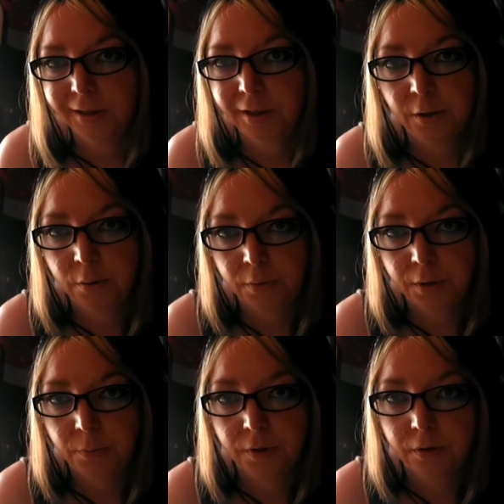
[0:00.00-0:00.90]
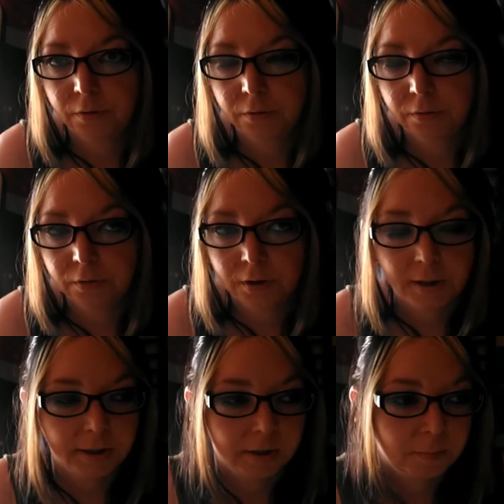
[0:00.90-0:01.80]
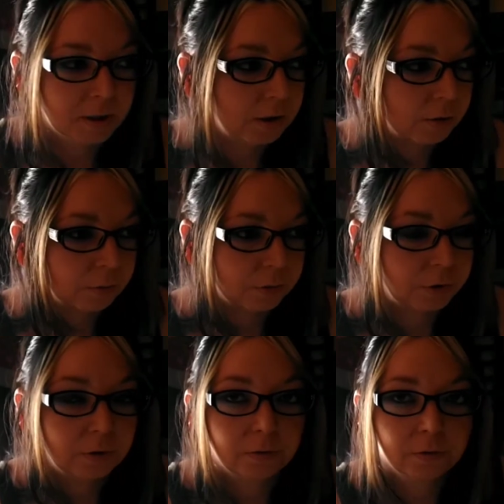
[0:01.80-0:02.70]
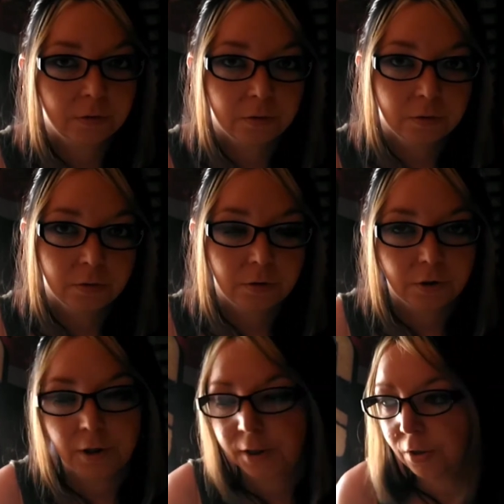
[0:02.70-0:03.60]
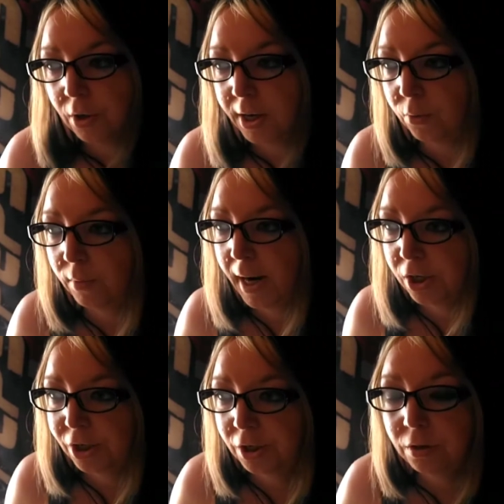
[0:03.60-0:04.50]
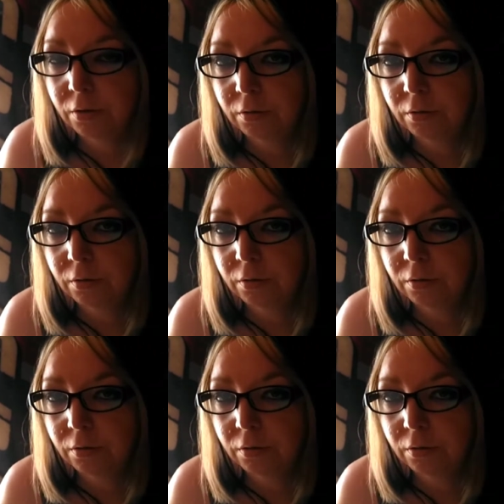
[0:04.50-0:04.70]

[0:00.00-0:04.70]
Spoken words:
going to go anywhere. It's not going to be used. You're not going to know how to ration.